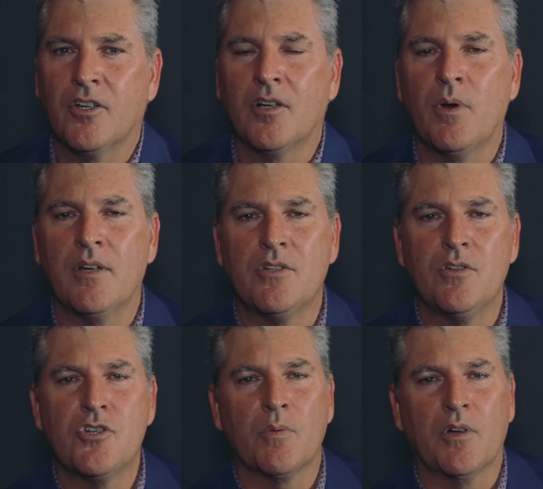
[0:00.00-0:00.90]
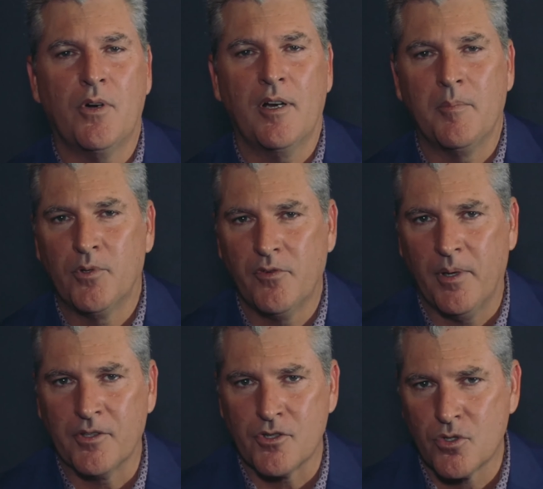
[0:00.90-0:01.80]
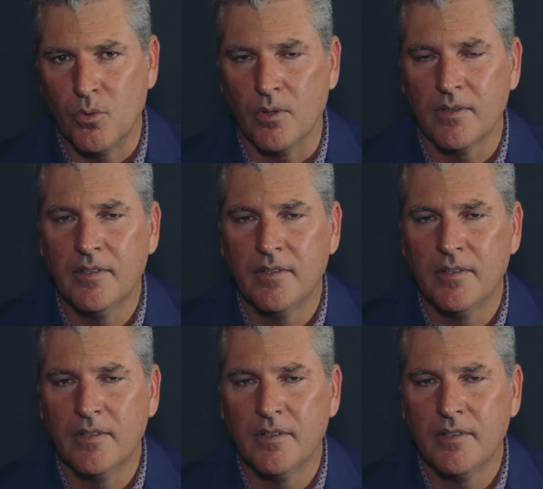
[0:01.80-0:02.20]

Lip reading: going to want to do is you're going to try to improve upon your score.